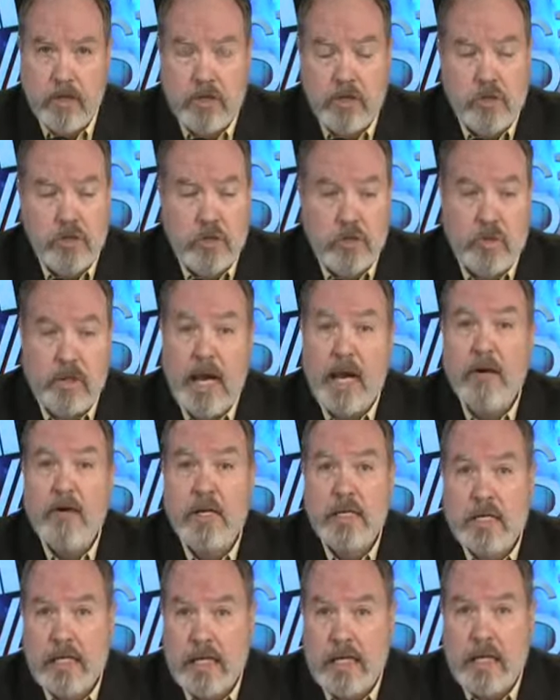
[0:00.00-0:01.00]
to
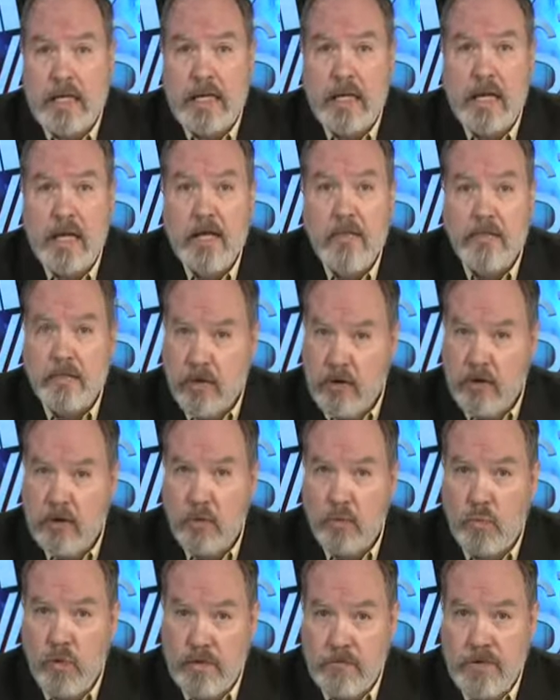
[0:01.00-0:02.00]
guarantee their
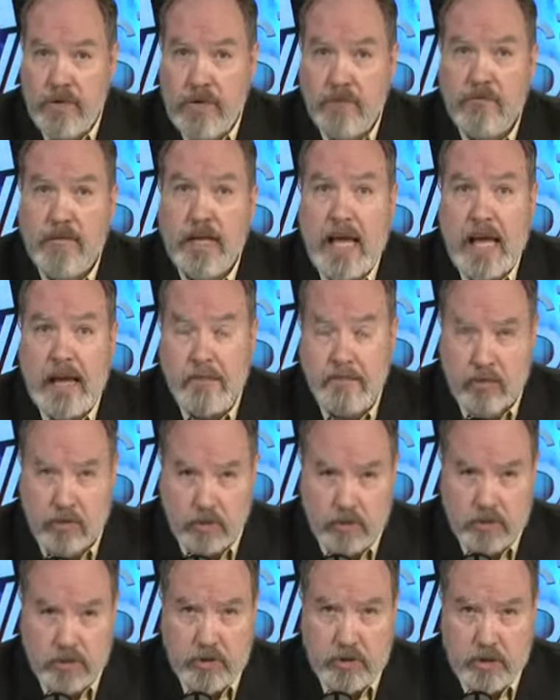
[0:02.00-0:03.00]
derivative
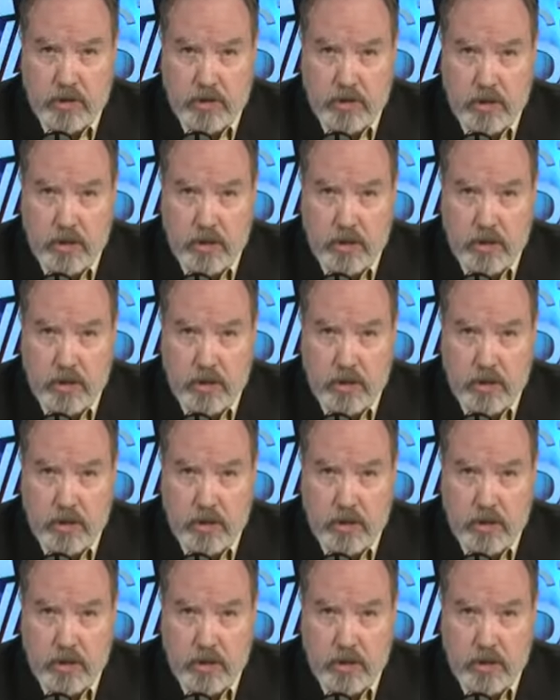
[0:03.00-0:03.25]
gambles